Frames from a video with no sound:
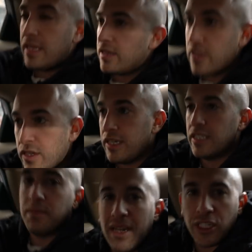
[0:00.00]
that they're good,
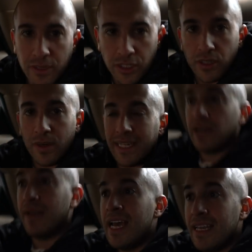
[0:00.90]
as their measurements are going
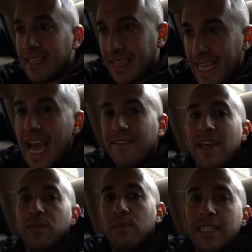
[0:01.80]
down, that they have
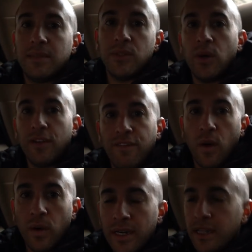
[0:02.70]
that momentum going
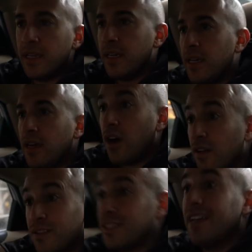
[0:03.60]
forward,
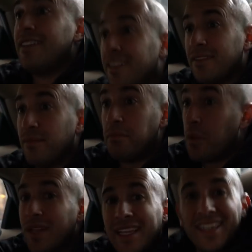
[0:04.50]
all of a sudden they're
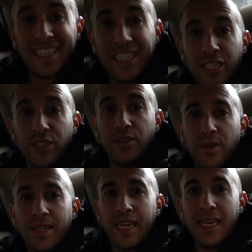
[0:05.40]
more likely to continue
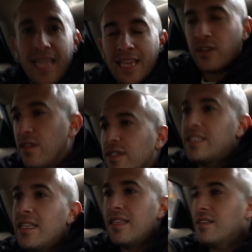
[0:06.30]
doing it. And all of a
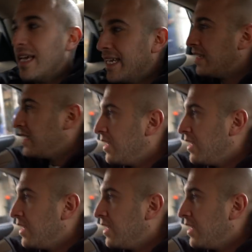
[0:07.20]
sudden they're like,